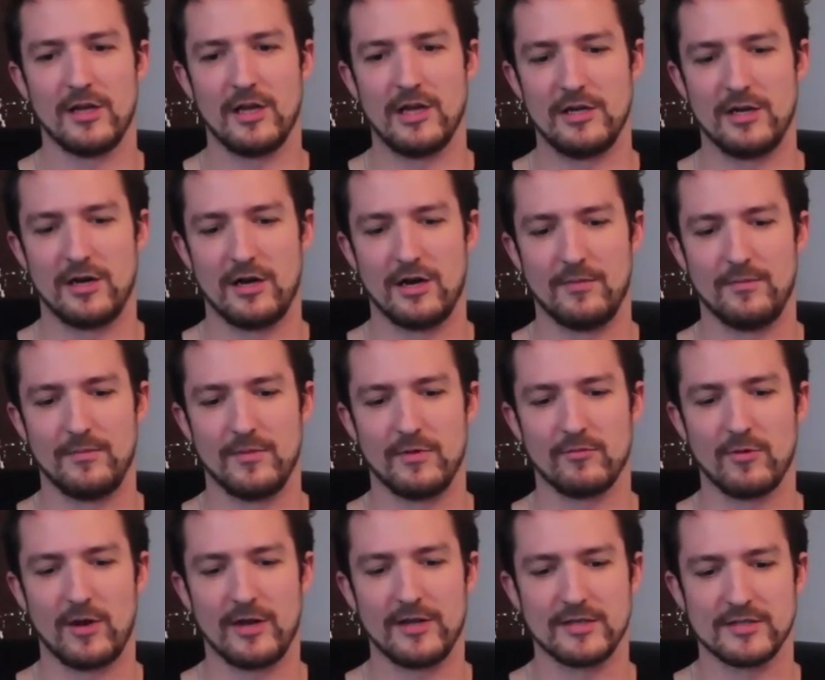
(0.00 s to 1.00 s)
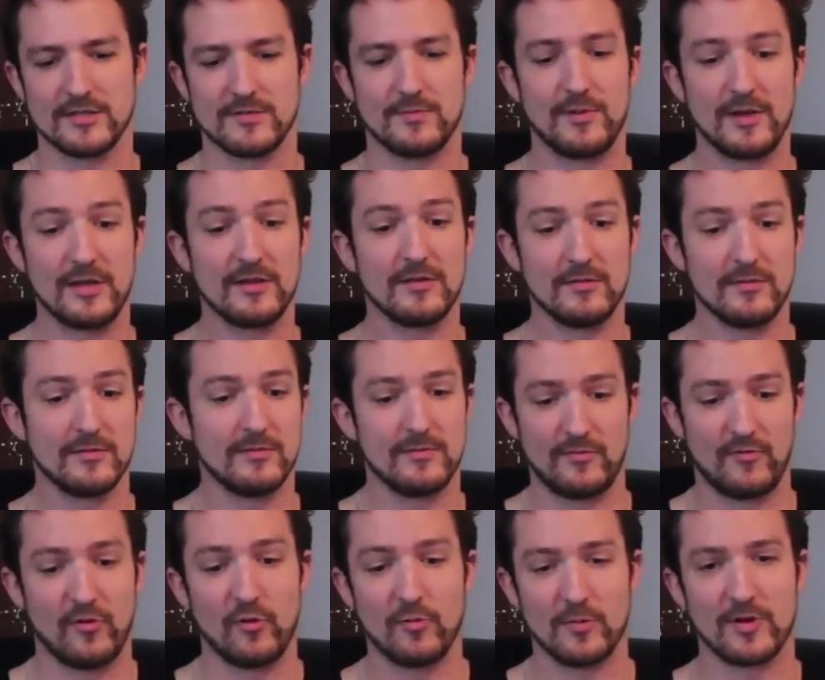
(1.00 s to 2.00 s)
and um, writing is a big
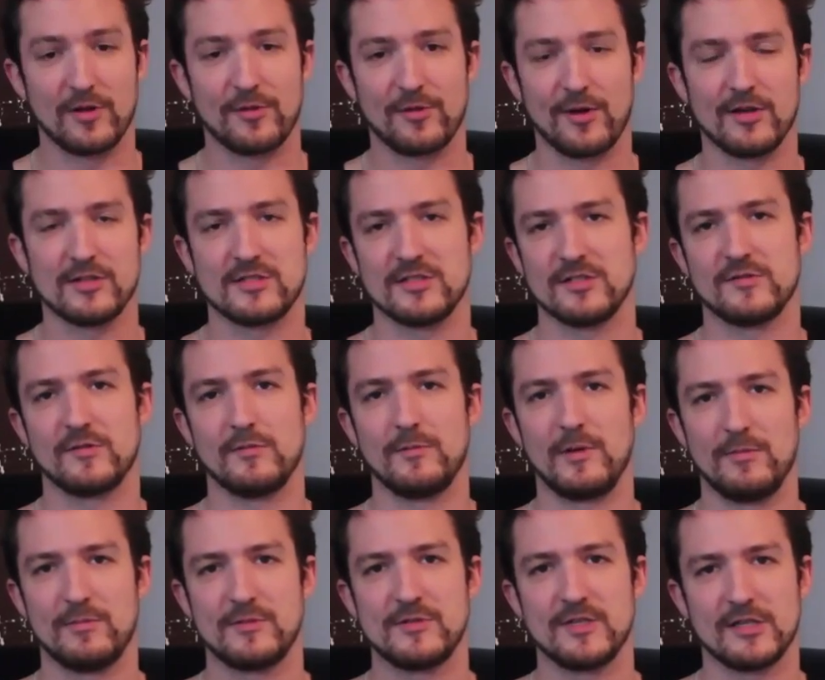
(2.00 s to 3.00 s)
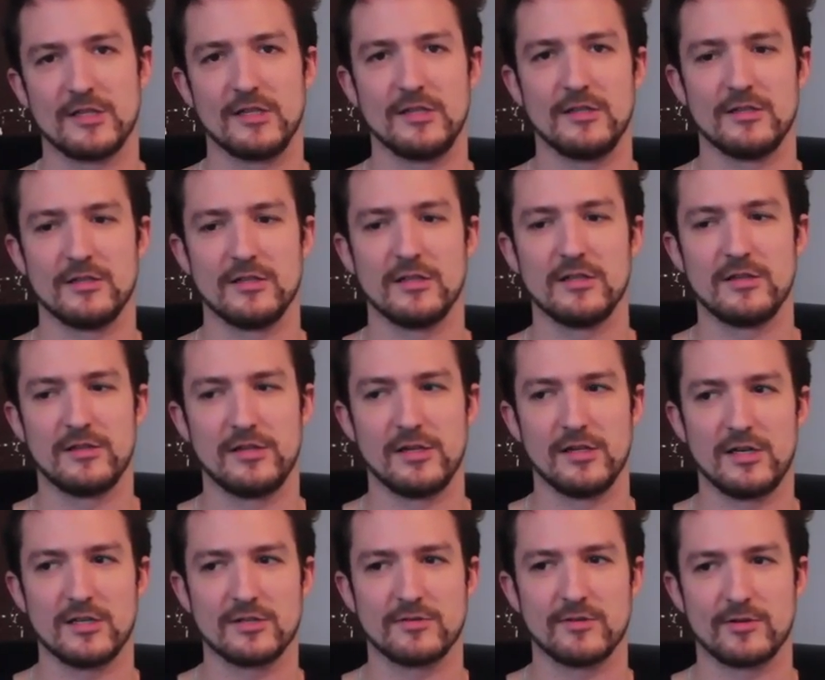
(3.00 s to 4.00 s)
form of catharsis for me, particularly the, the
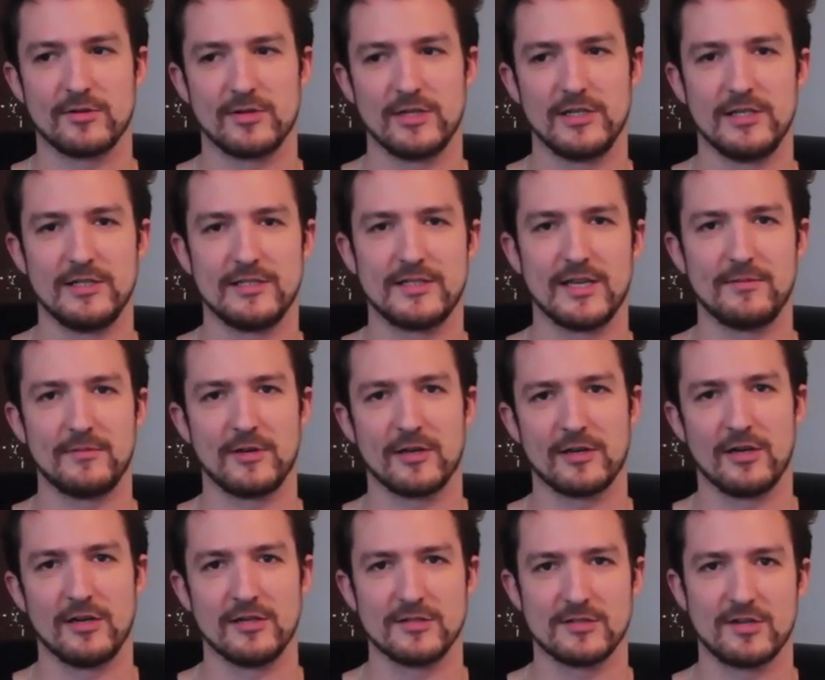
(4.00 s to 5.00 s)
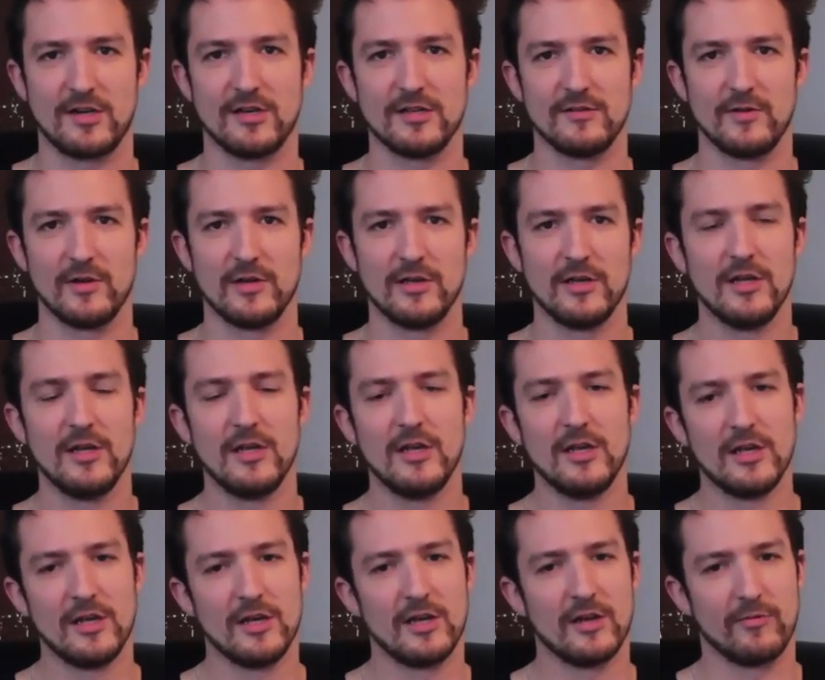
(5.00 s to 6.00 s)
last record I did, Tape Deck Heart, it's kind of a
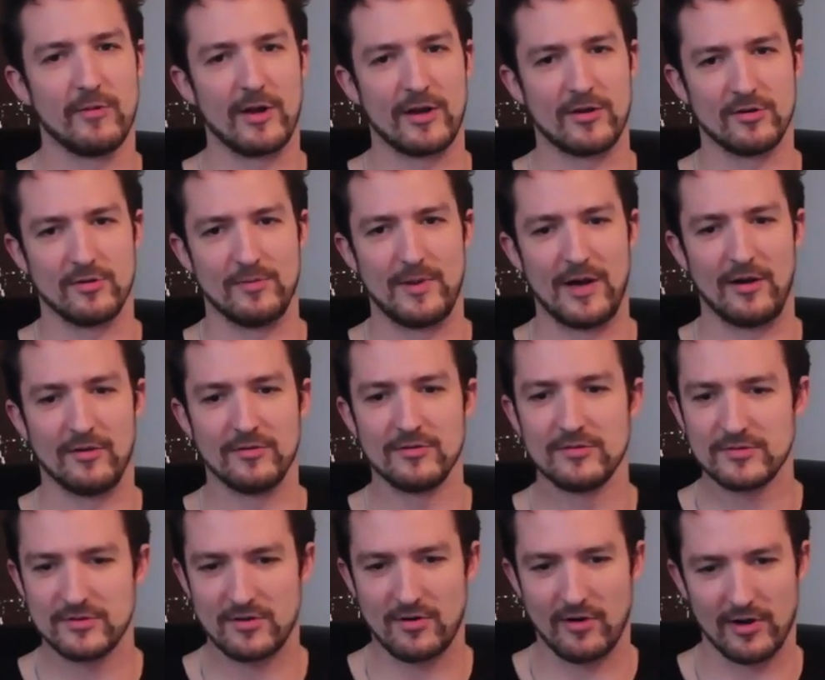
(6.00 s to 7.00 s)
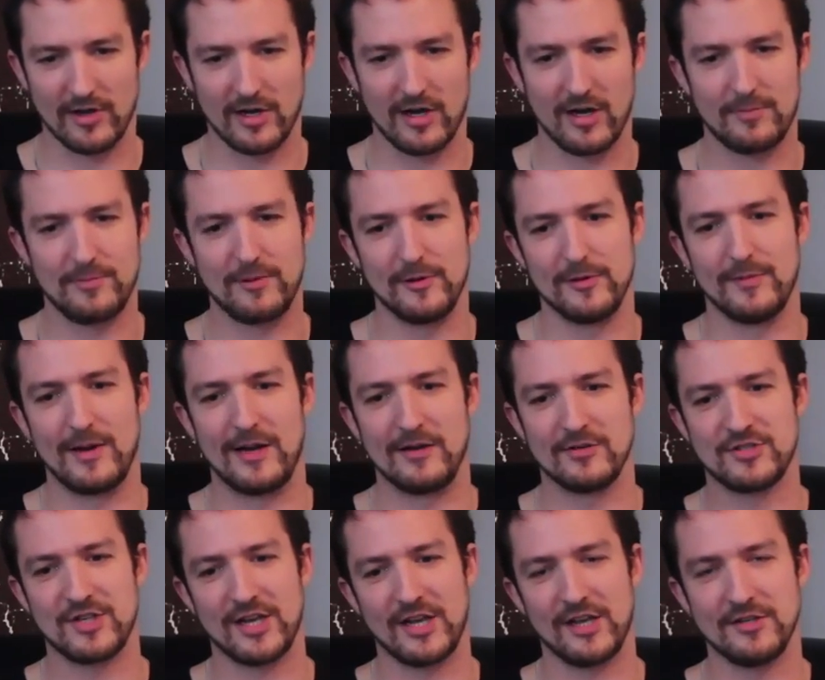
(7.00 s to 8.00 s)
a record about growing up and
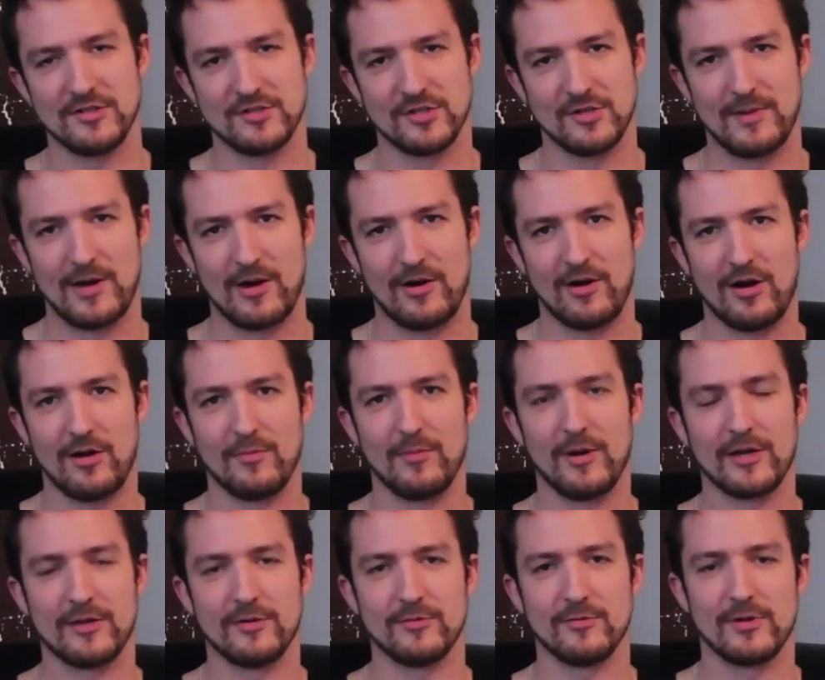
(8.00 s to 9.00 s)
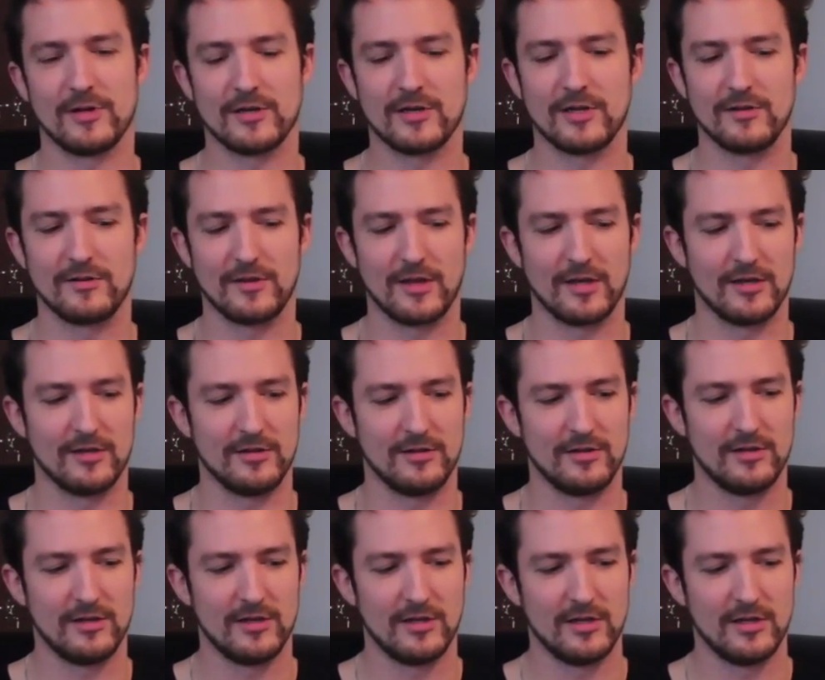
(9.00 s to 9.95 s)
about change and about heartbreak and all that kind of thing. And,